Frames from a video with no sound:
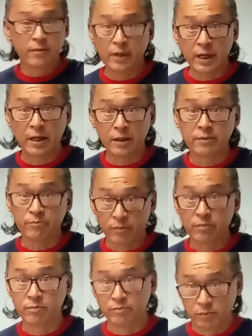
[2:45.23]
and
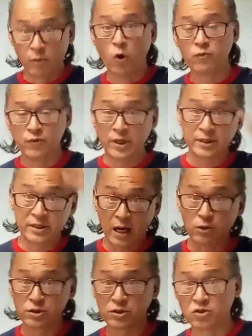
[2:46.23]
hopefully
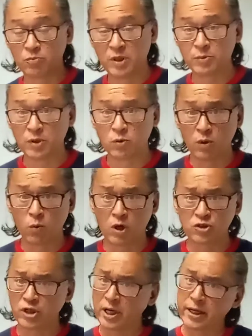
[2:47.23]
thousands of people will
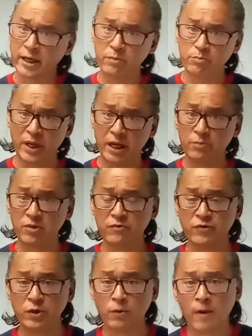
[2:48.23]
watch and I get paid per
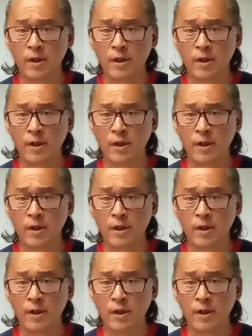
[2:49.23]
view.